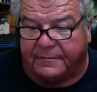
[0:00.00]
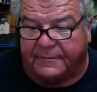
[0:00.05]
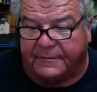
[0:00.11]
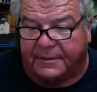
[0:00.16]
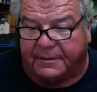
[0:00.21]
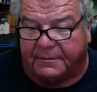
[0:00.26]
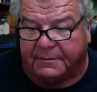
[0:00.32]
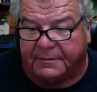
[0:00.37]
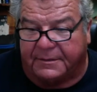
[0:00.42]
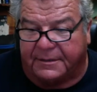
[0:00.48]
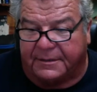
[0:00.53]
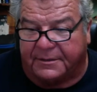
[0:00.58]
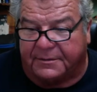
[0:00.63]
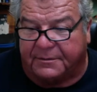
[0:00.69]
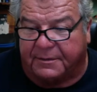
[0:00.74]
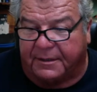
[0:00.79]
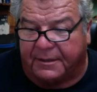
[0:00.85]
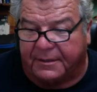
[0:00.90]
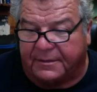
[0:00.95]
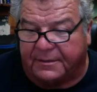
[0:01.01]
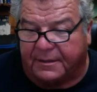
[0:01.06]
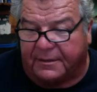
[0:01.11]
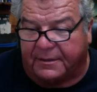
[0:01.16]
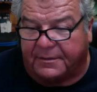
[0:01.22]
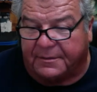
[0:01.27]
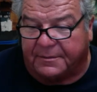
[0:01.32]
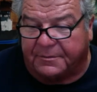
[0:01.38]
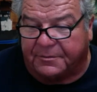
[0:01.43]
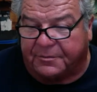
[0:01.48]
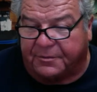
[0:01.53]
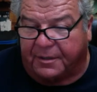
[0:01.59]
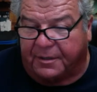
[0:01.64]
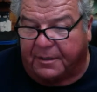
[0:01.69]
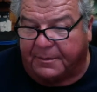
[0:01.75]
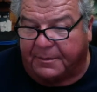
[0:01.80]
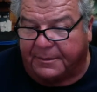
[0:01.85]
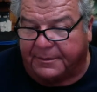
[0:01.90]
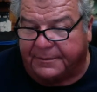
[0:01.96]
someone's just trying to start some
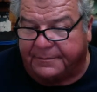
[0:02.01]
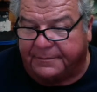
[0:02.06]
drama.